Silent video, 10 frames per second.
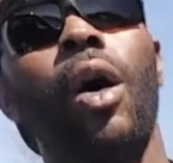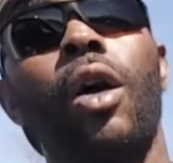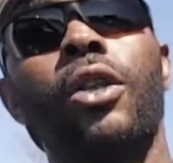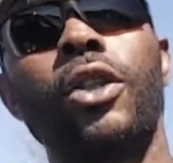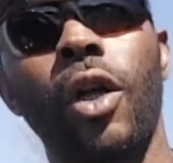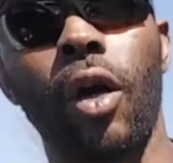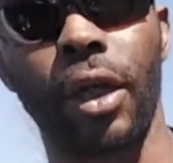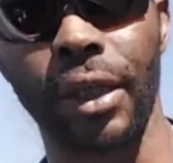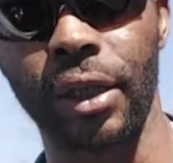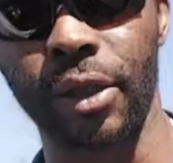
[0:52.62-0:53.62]
are
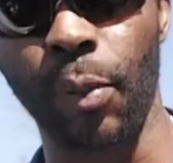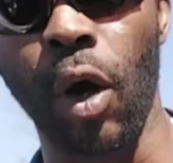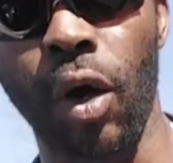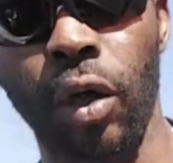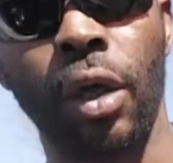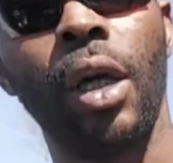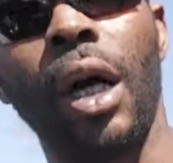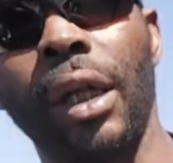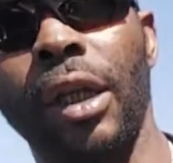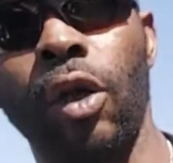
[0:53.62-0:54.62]
starting to spawn
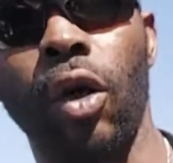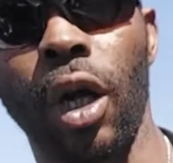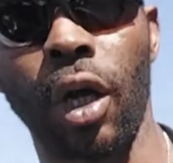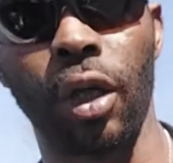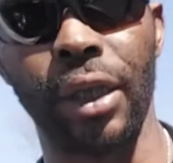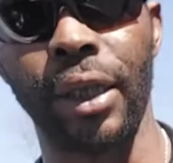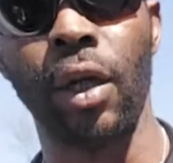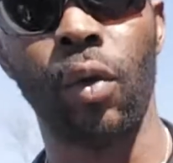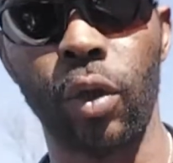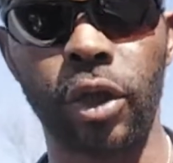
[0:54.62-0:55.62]
a little early.
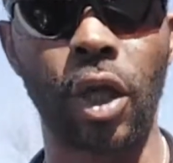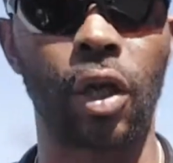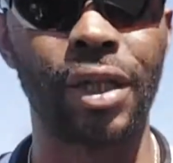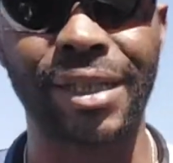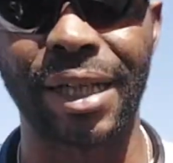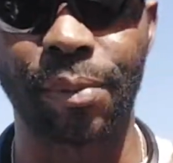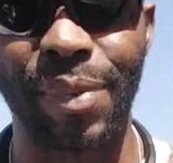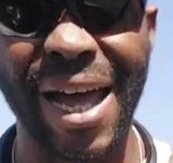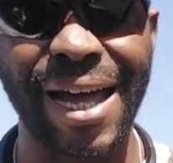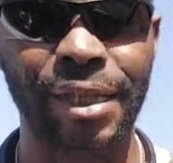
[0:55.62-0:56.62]
We're starting to see
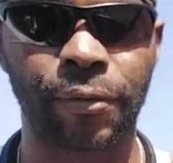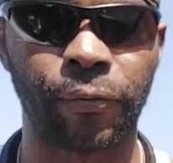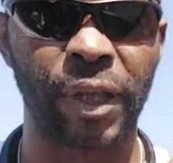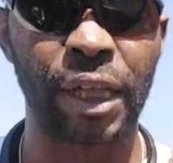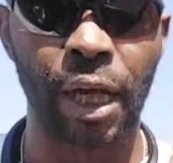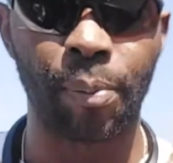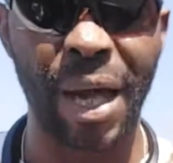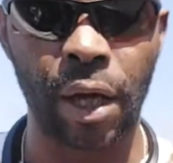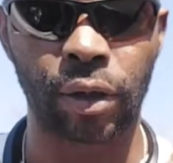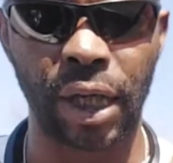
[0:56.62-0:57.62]
bass fill up
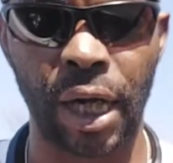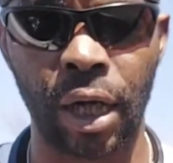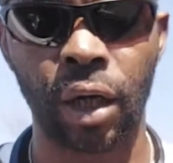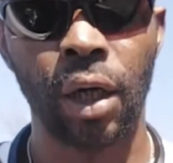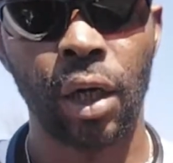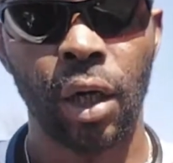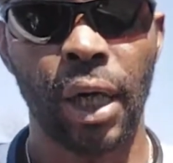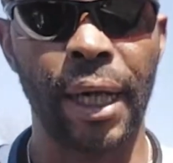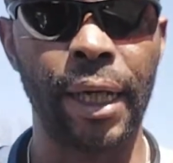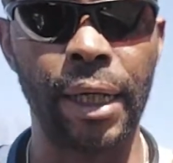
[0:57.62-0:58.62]
out there
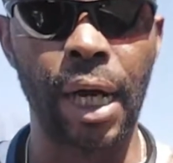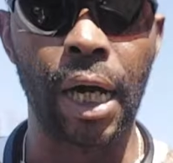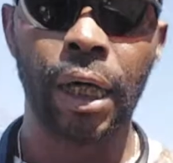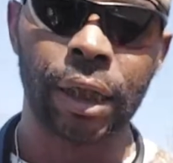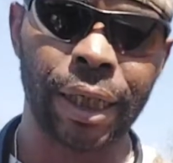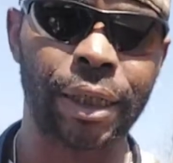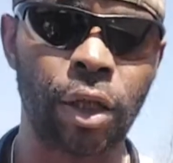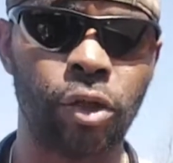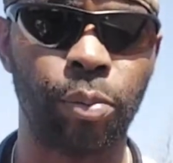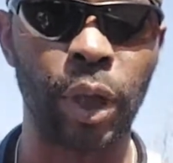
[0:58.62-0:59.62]
and get
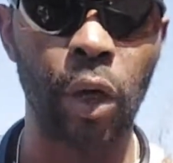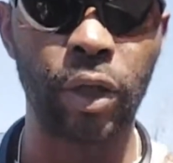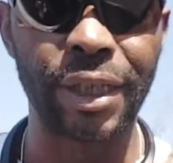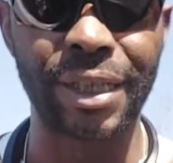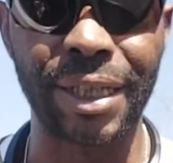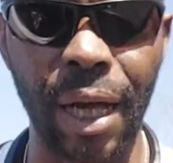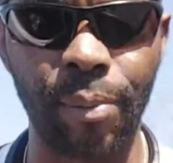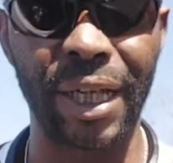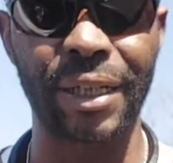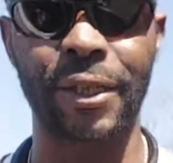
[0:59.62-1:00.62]
those bloated
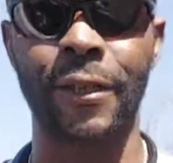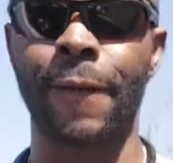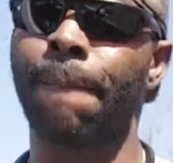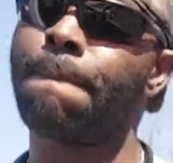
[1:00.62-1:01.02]
stomachs.